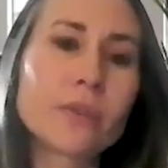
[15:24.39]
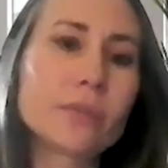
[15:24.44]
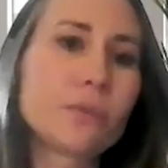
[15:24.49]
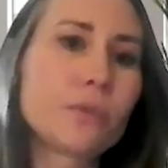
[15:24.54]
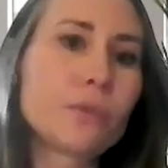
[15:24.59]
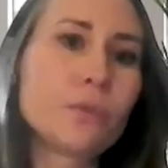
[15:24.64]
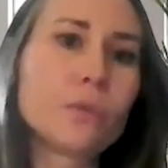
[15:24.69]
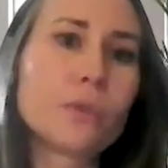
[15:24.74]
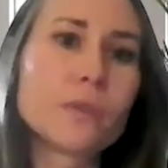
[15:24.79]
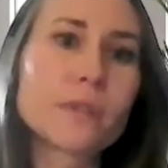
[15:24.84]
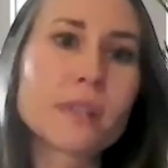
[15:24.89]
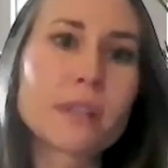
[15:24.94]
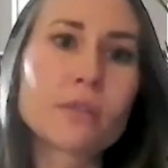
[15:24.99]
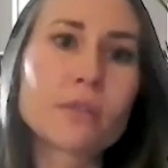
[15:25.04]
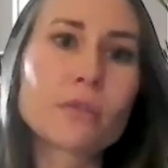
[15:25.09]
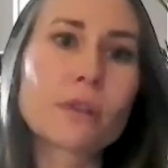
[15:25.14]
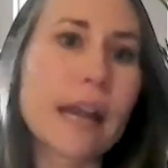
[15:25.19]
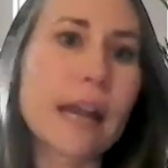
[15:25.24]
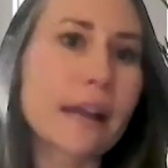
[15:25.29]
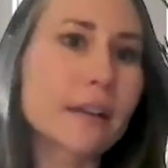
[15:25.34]
So, tools
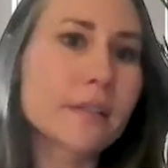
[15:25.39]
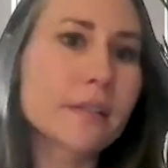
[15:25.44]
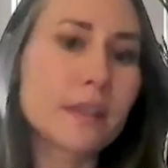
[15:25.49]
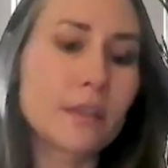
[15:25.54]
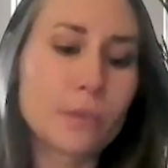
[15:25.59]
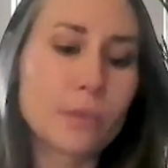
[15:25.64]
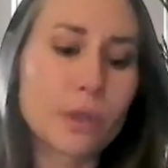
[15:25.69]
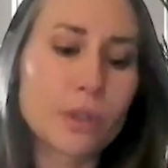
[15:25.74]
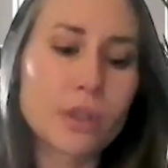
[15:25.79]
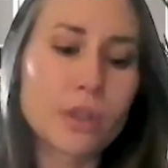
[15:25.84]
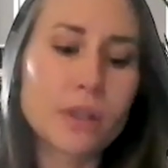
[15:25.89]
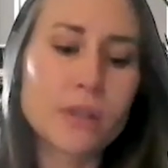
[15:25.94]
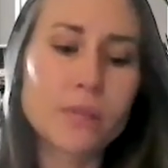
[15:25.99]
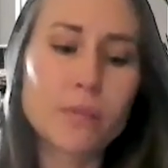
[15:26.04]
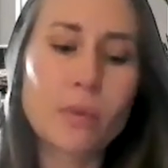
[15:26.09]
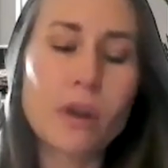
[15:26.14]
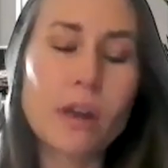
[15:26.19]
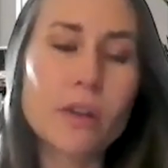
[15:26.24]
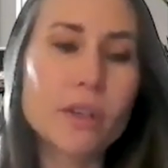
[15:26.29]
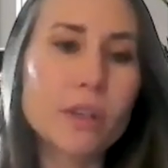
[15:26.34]
like Trackxi, which
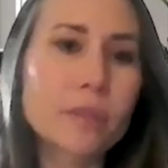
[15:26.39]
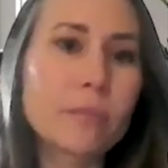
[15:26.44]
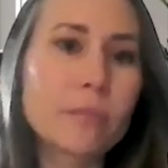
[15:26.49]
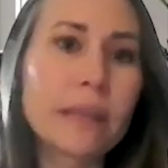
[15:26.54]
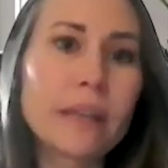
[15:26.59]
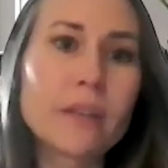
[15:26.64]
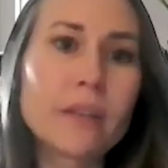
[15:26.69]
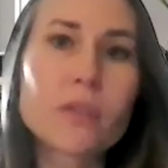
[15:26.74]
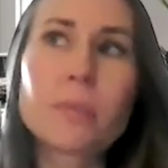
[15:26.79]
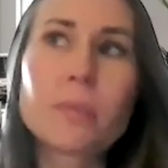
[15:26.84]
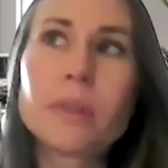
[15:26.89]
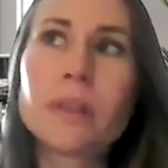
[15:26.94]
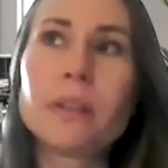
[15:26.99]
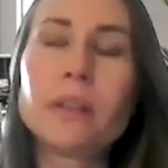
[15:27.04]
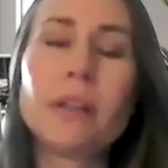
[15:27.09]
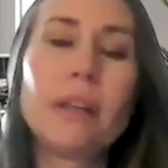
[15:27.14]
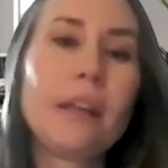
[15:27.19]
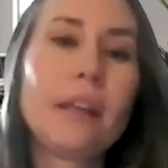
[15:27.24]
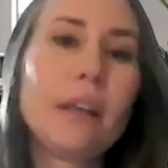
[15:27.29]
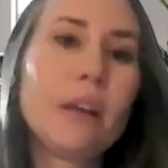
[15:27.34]
is project
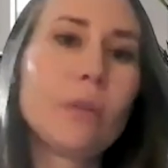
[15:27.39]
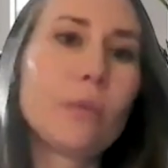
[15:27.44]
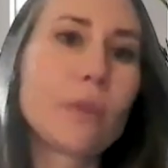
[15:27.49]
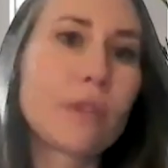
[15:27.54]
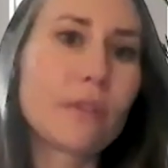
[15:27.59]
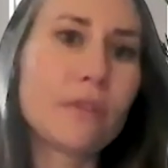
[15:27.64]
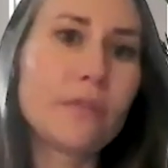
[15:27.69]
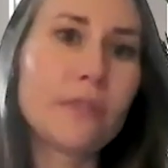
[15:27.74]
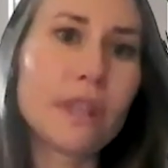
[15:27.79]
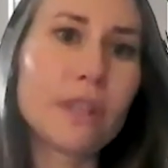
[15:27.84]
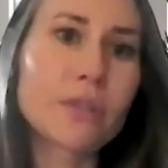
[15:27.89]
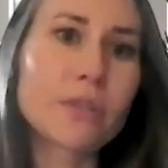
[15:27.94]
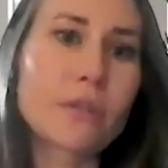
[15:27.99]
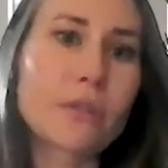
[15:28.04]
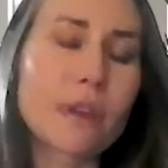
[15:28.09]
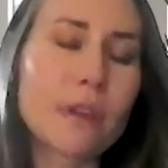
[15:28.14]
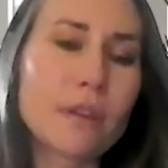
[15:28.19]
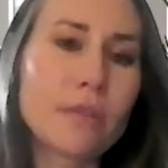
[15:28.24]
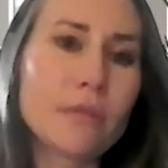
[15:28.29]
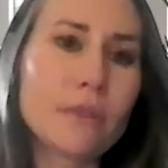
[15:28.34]
management with a
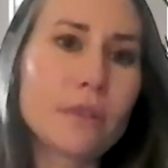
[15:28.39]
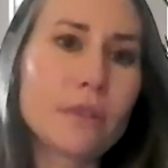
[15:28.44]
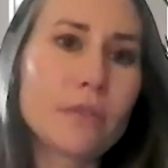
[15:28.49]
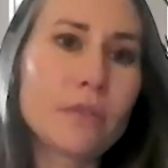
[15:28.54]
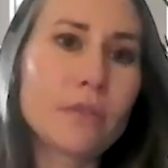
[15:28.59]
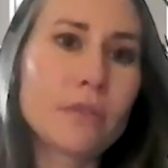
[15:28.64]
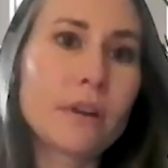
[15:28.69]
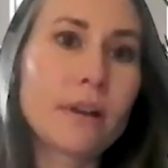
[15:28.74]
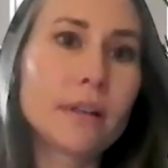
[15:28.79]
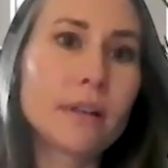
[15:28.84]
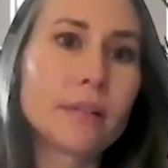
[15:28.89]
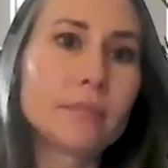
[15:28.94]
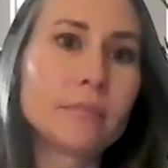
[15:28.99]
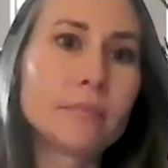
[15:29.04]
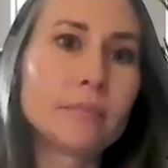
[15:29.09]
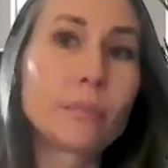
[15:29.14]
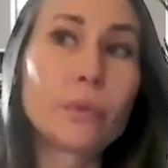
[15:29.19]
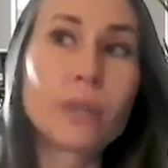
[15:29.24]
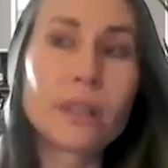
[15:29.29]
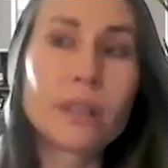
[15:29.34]
feature that you can
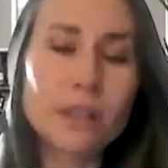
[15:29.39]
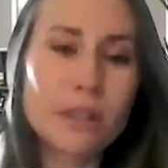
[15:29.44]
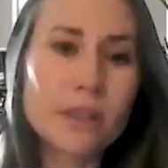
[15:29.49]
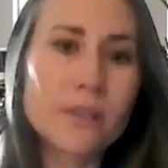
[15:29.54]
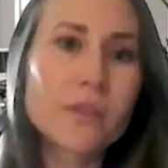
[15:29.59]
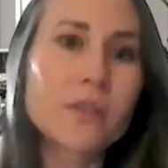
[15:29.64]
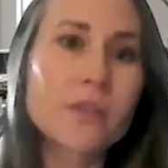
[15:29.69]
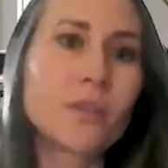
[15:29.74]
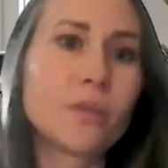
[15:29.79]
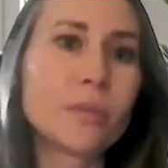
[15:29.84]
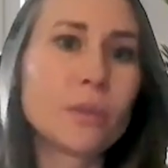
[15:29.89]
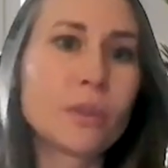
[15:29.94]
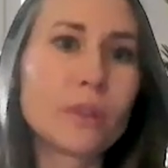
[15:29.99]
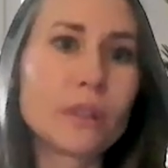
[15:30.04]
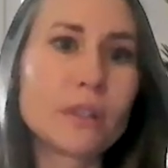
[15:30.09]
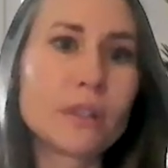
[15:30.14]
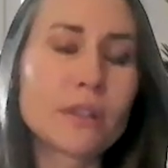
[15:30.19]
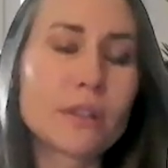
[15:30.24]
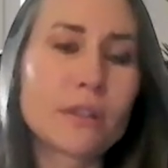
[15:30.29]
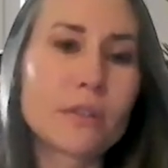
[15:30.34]
um, bring the consumer
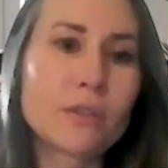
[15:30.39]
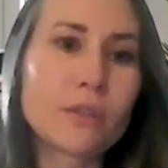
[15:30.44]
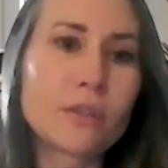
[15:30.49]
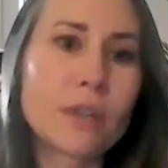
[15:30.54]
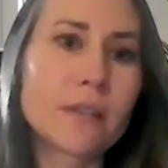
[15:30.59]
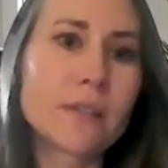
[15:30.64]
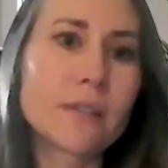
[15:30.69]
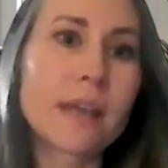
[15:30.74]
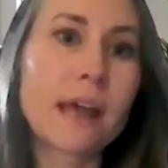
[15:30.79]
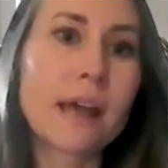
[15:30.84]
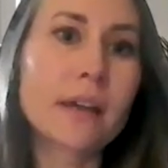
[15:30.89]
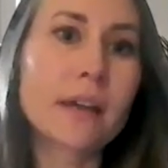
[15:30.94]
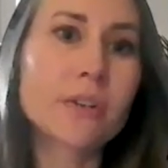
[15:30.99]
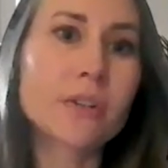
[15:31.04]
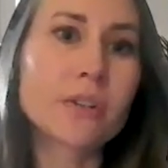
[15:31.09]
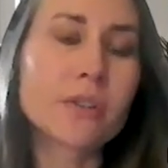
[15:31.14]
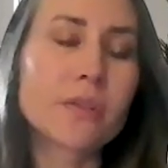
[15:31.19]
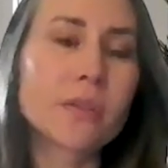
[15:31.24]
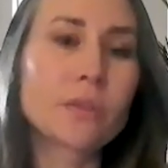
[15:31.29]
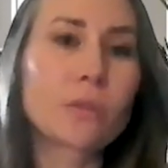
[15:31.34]
into the
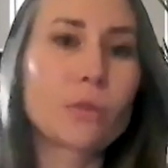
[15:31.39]
transaction.